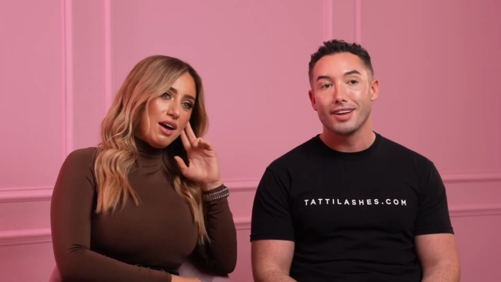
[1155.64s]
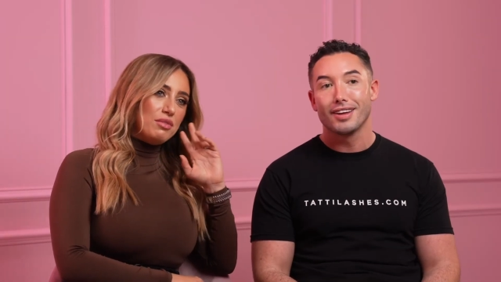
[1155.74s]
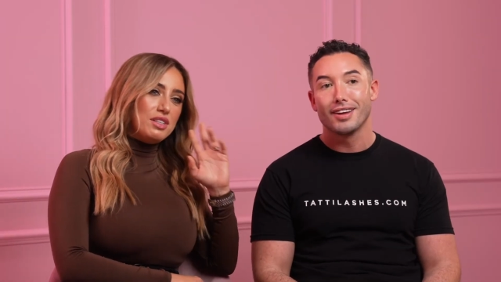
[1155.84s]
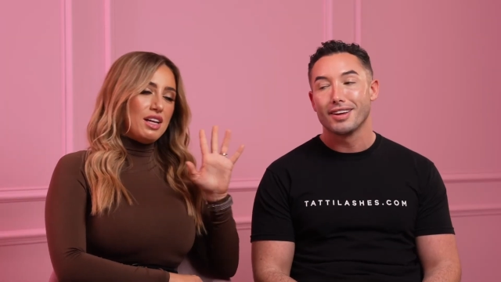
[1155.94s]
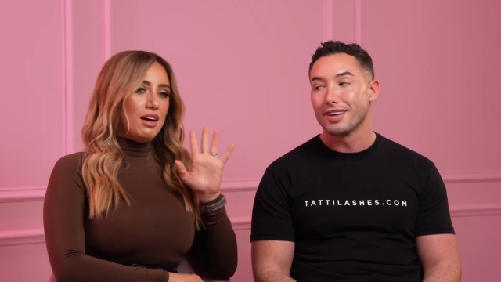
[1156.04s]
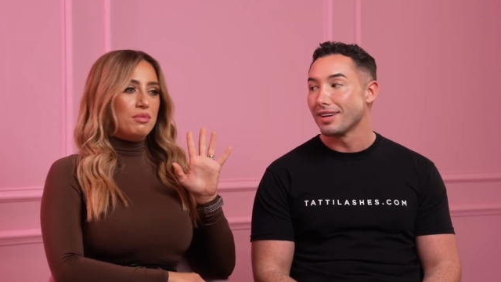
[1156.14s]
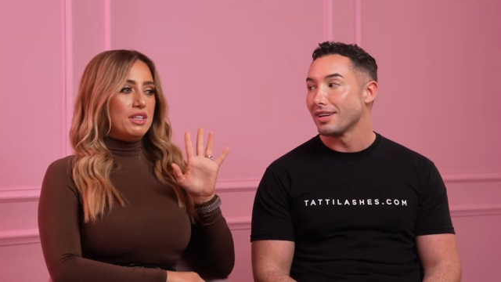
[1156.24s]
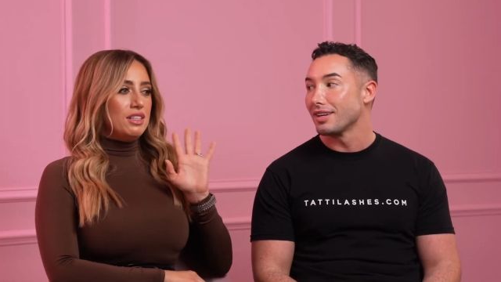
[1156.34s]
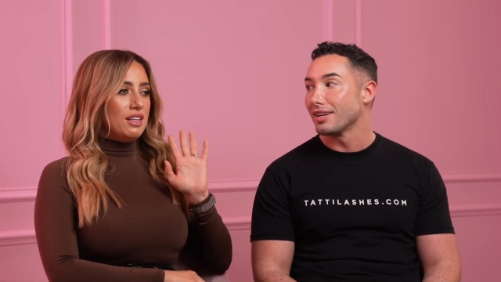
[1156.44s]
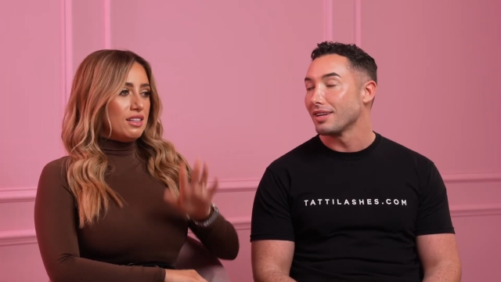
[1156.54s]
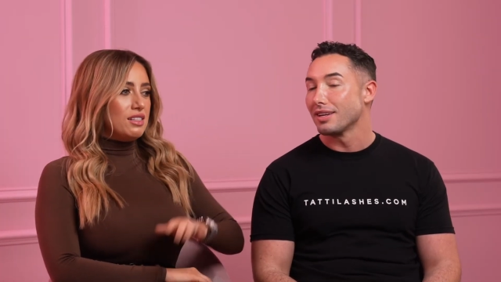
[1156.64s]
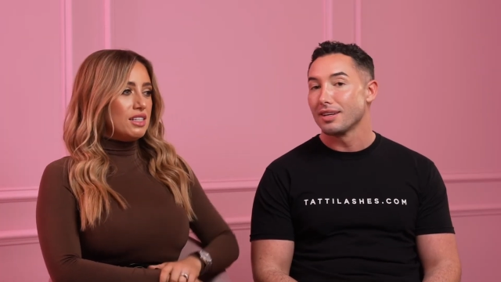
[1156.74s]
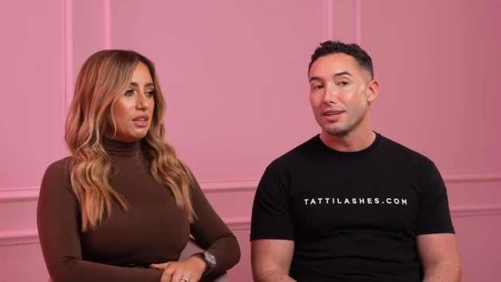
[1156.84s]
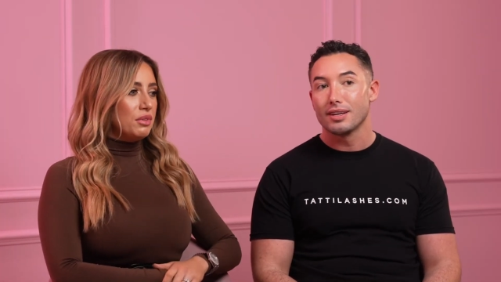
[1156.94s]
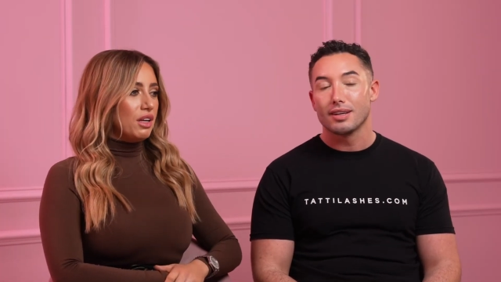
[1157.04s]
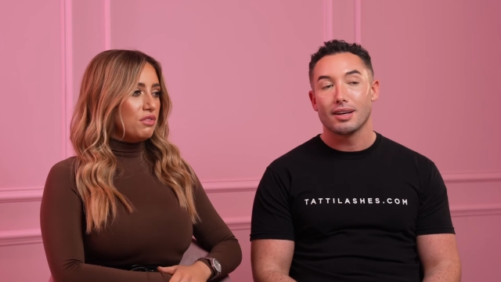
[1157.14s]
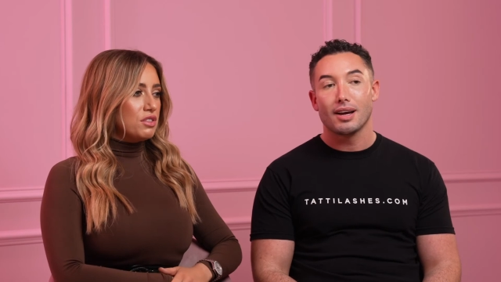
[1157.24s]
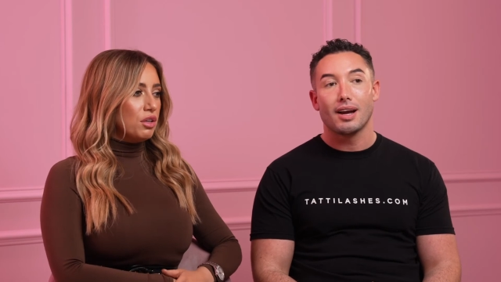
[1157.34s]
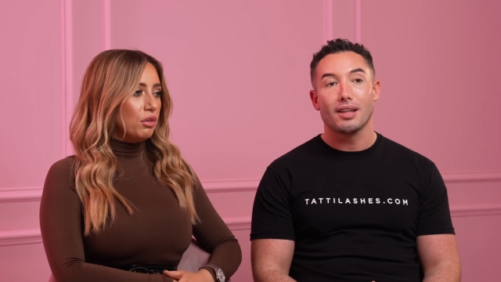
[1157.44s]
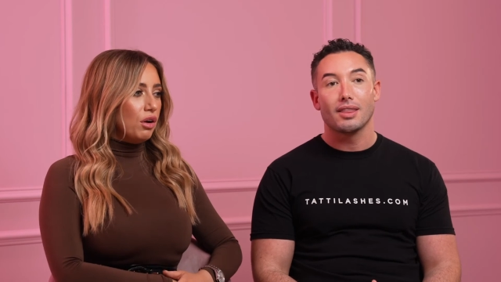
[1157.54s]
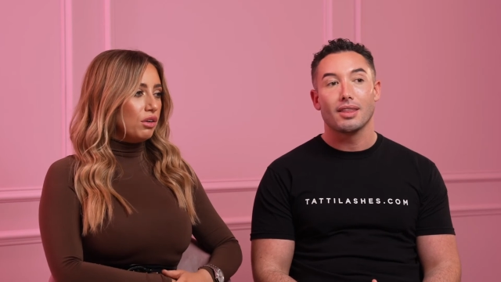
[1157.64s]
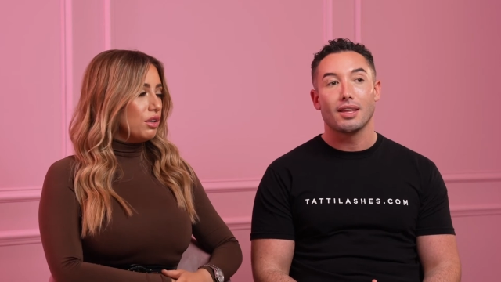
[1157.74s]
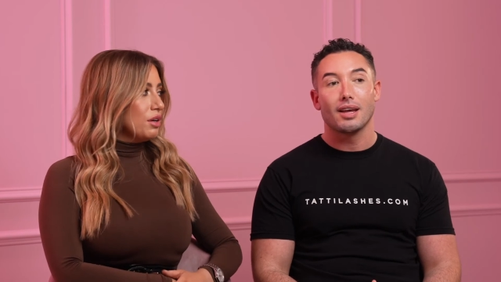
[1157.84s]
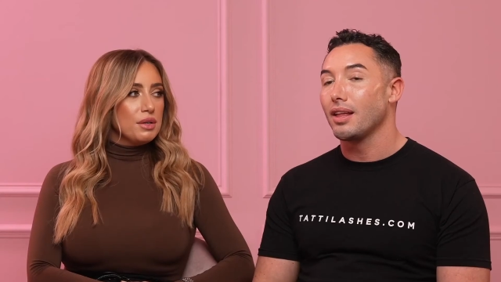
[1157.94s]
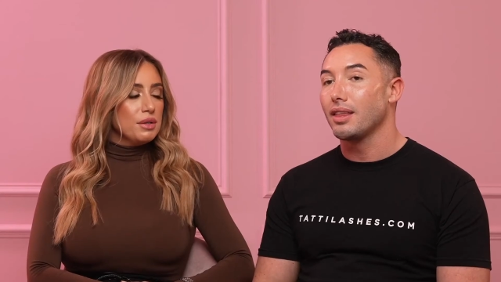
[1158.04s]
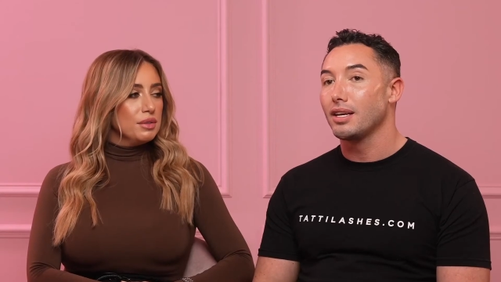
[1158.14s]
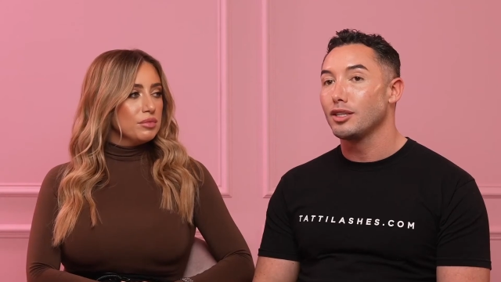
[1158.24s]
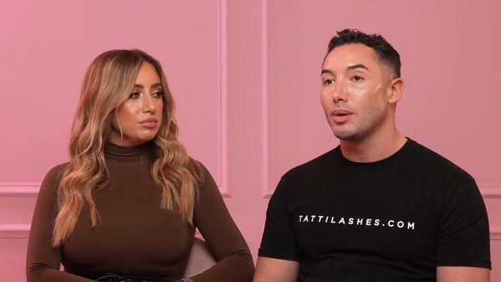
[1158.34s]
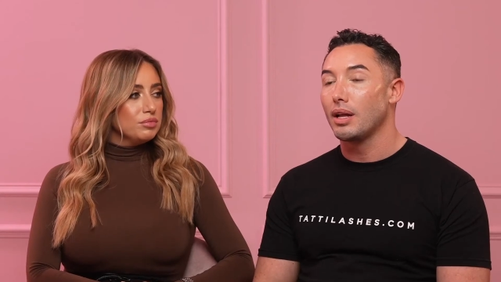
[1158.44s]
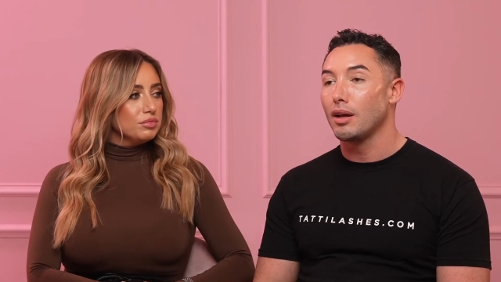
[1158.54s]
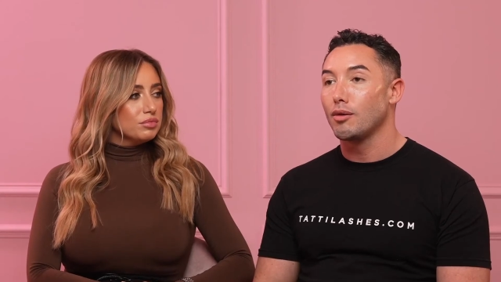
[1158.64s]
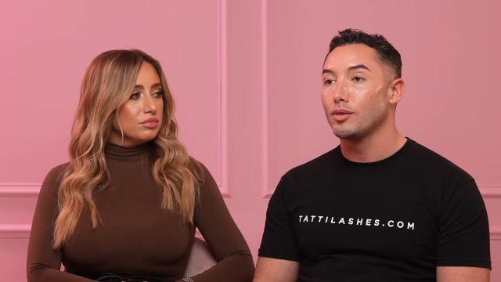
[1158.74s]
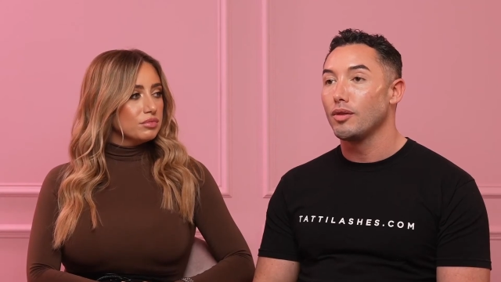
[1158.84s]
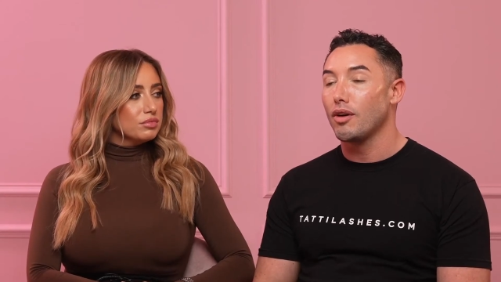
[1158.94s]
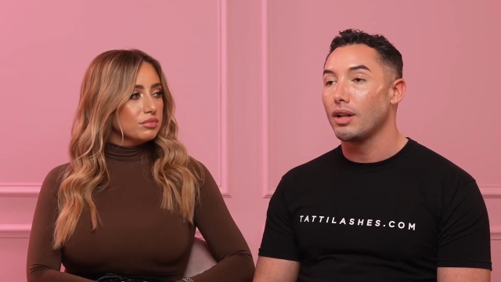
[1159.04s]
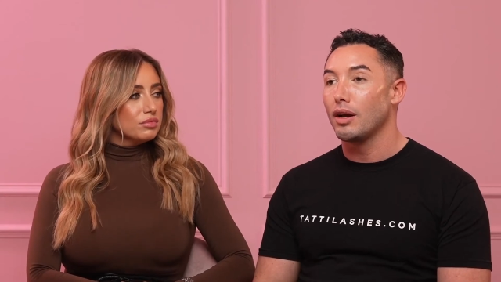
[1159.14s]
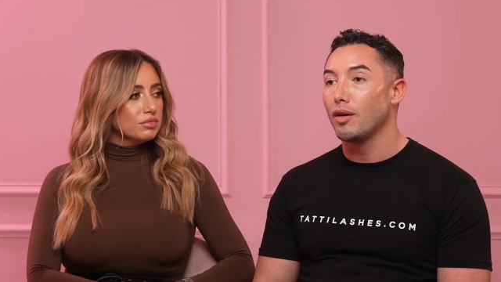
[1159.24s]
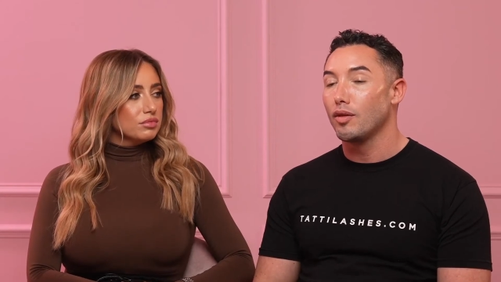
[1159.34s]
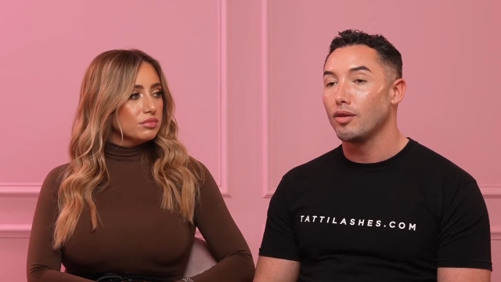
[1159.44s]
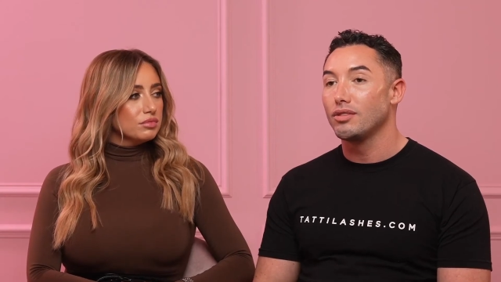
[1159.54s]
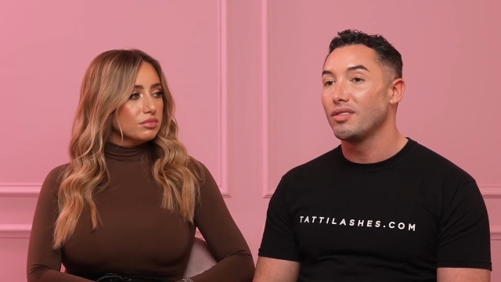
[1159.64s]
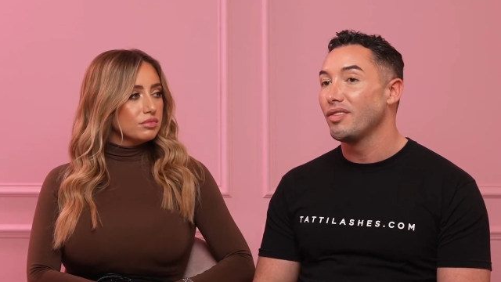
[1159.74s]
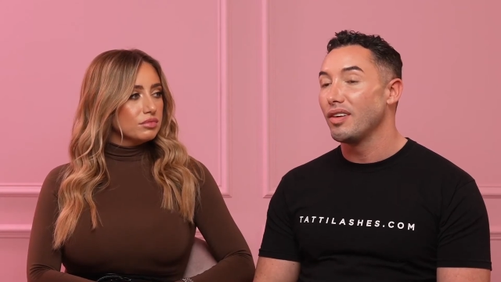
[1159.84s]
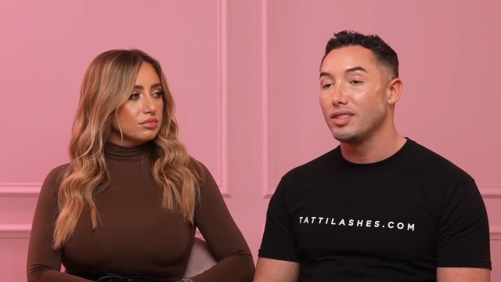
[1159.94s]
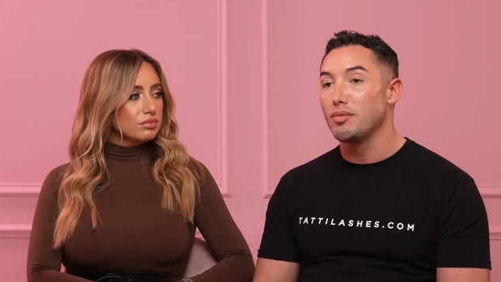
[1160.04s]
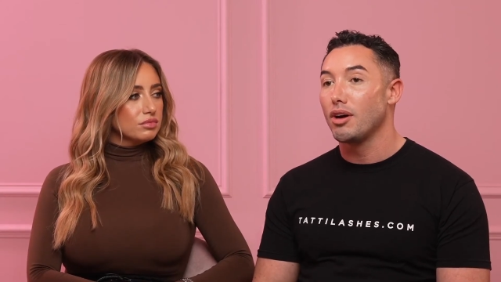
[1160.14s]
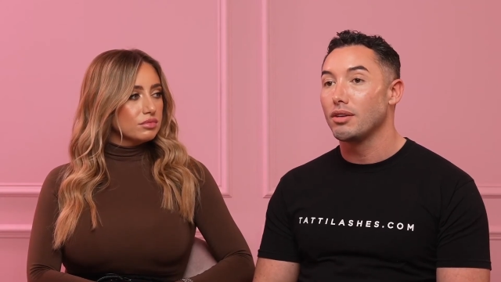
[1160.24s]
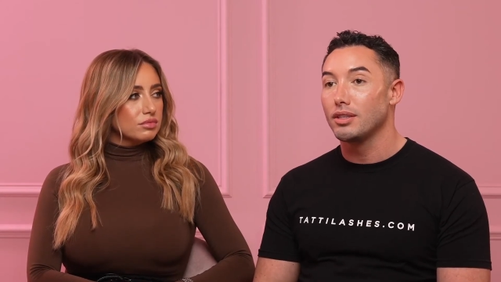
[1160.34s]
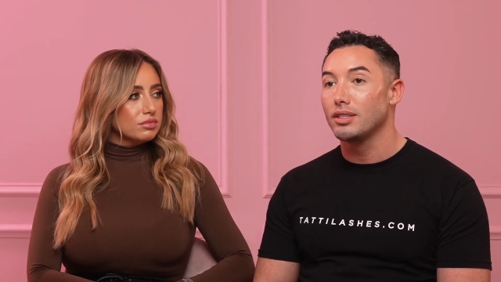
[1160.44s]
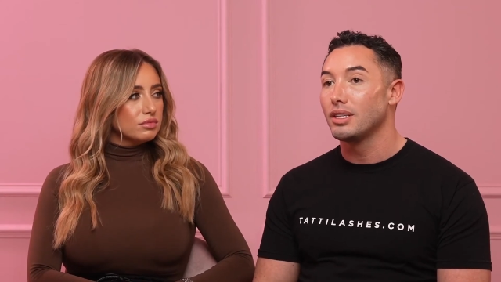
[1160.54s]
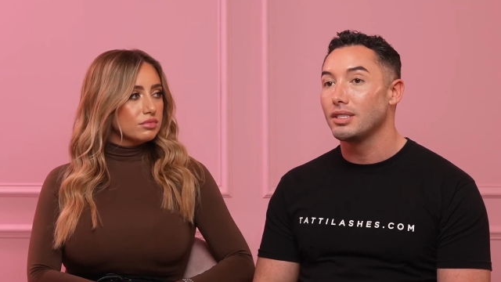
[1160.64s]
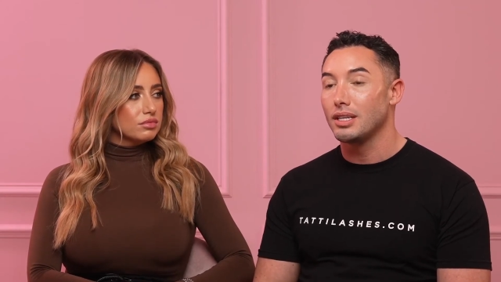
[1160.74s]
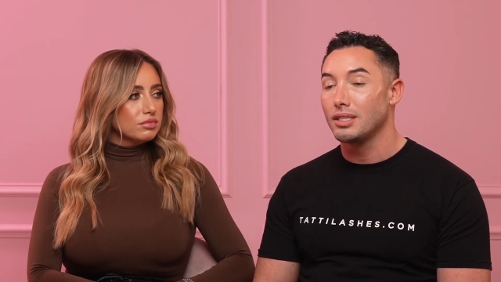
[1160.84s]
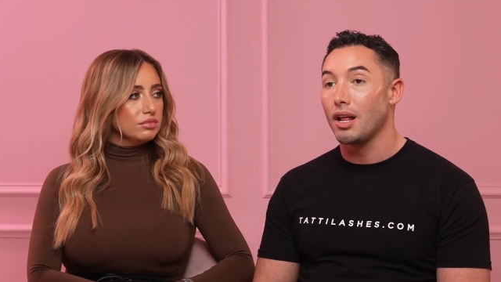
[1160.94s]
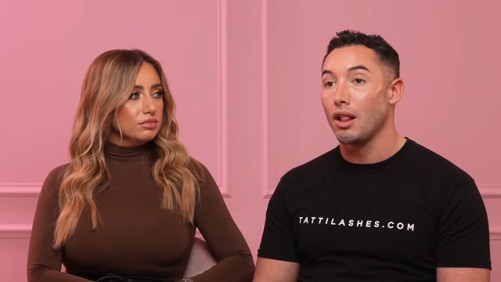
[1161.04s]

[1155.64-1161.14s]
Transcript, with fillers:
Speaker 1: how we how we had to deal with that for so I, long.
Speaker 2: I think as well now because we've got like over 150 products, it, it's a